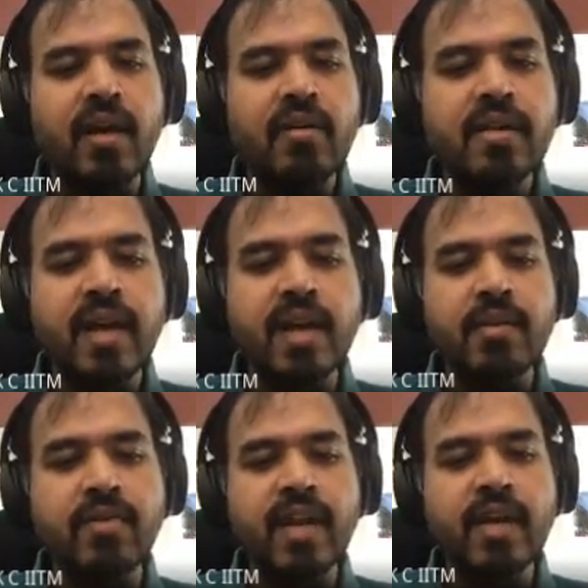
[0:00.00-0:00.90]
that I'm
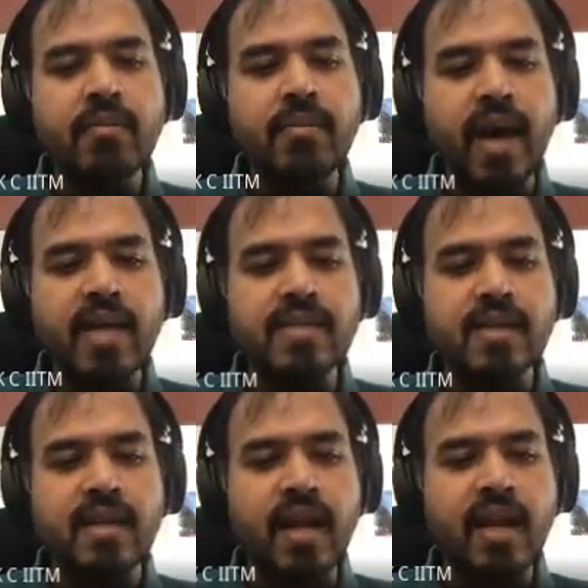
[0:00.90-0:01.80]
defining Baz,
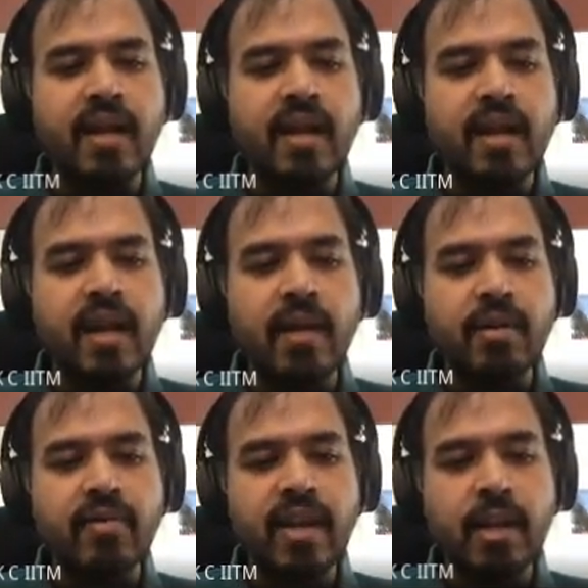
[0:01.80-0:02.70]
right? I'm
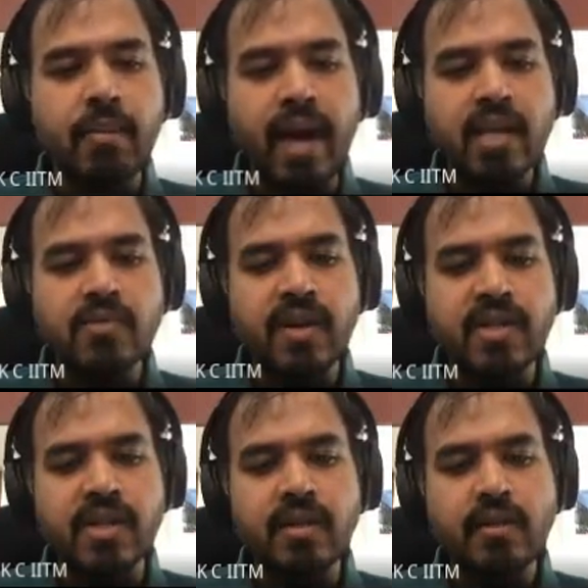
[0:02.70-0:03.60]
defining a Baz
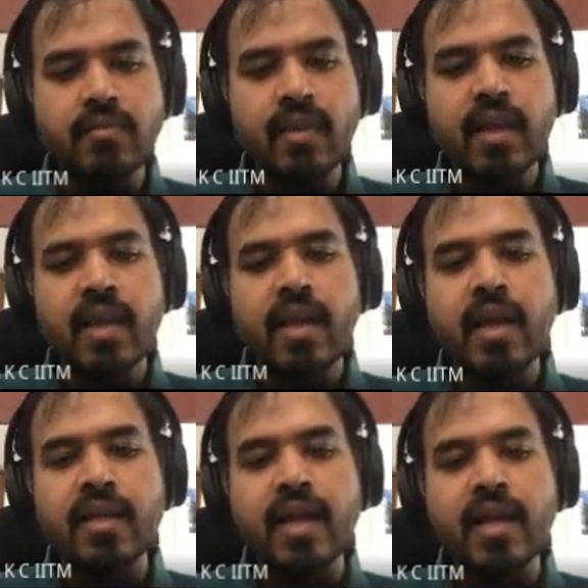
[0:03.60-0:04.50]
function
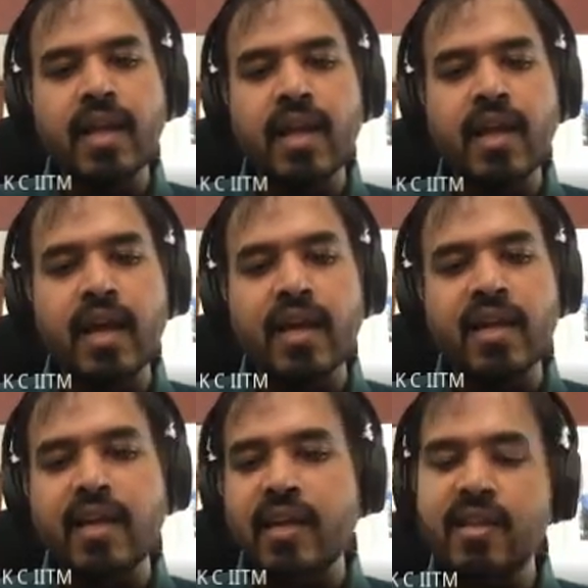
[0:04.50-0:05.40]

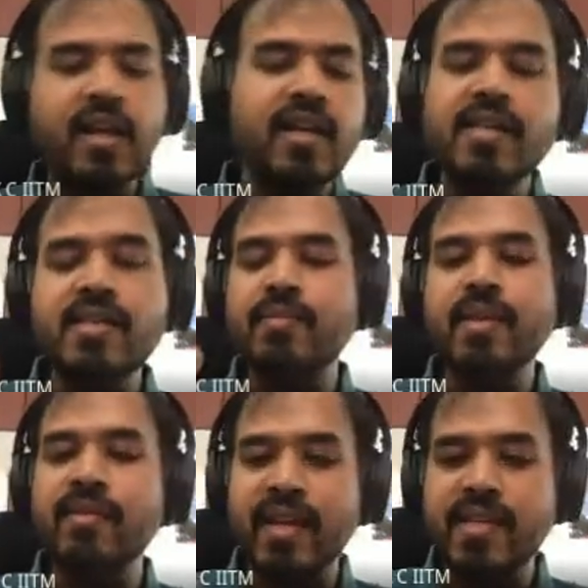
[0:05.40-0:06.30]
that does
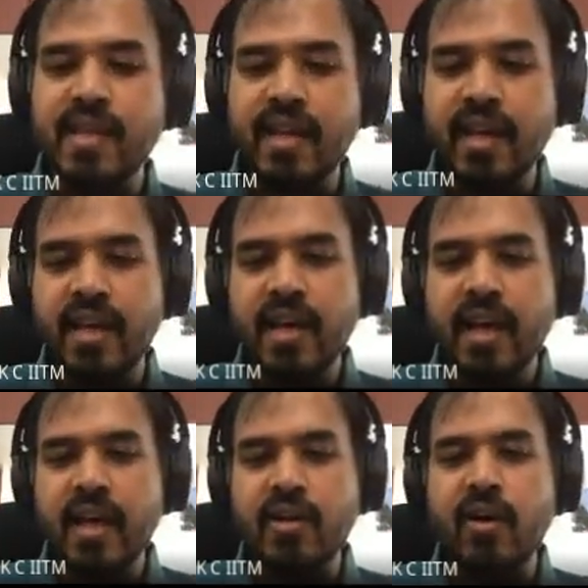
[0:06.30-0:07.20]
something very silly.
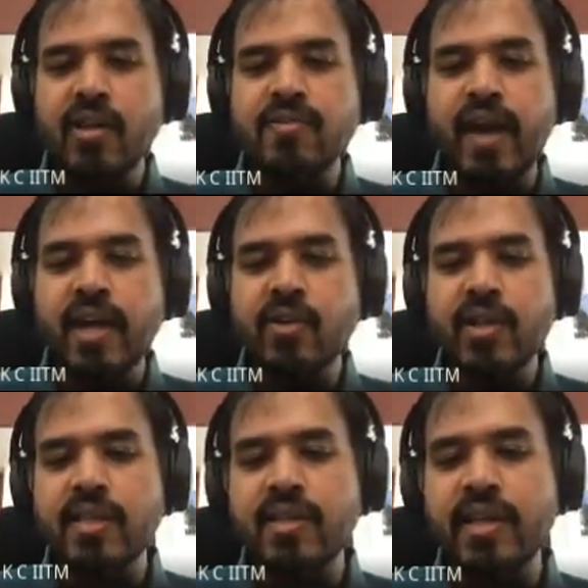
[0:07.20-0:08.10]
It calls
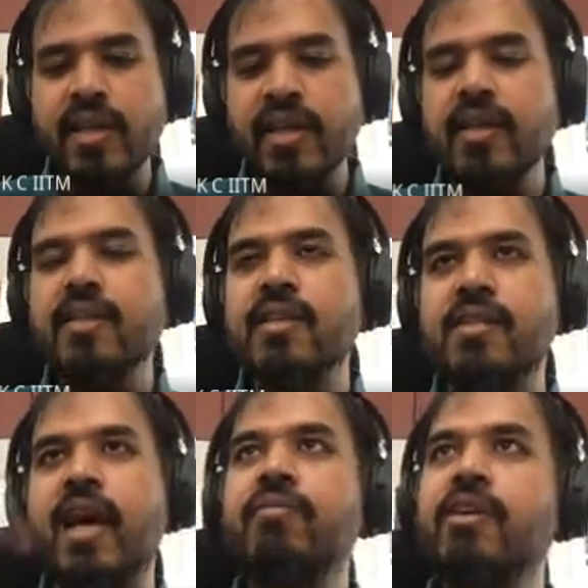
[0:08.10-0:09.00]
factorial 3, this
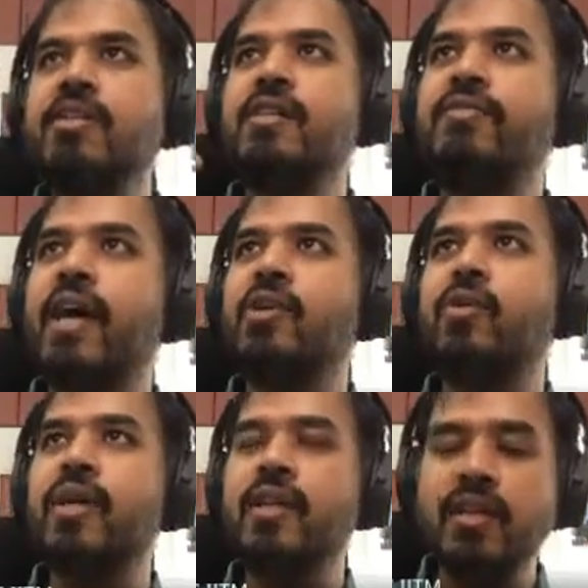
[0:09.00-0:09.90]
divergent
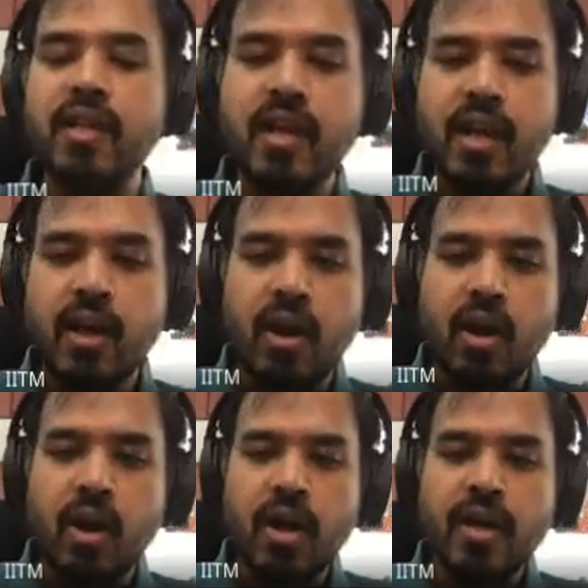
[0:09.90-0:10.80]
factorial,
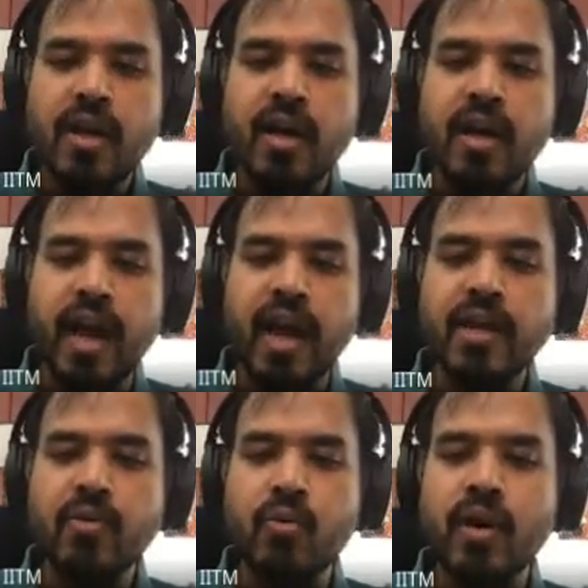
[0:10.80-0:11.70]
on
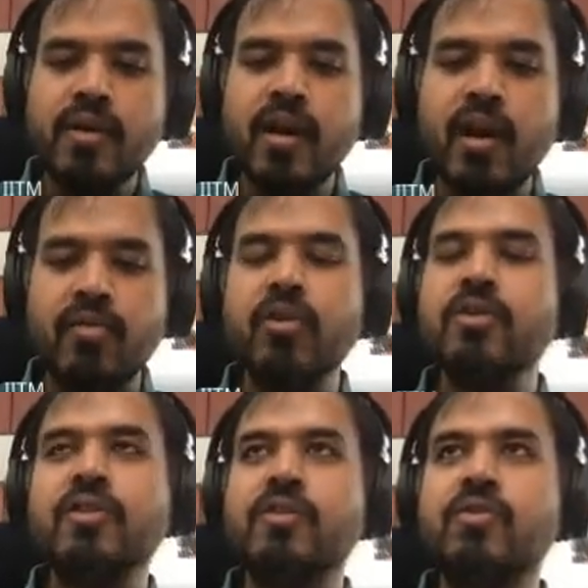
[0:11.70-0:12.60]
-1. Of course,
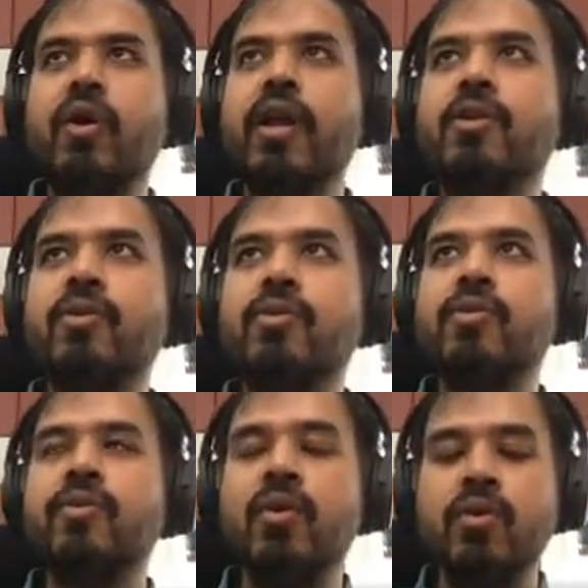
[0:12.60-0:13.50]
this is going
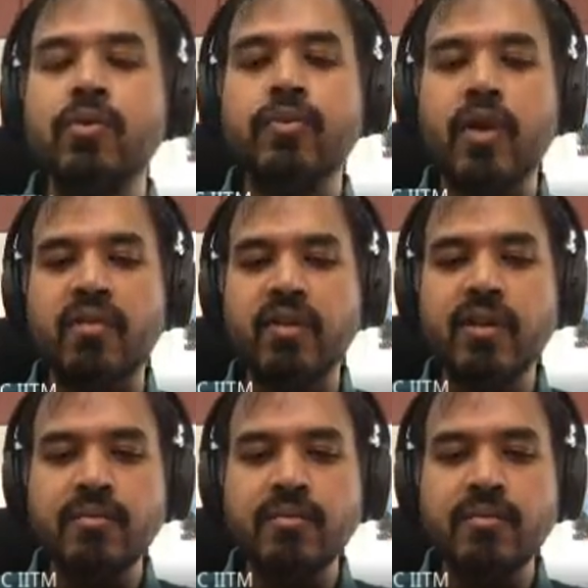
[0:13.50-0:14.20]
to loop forever.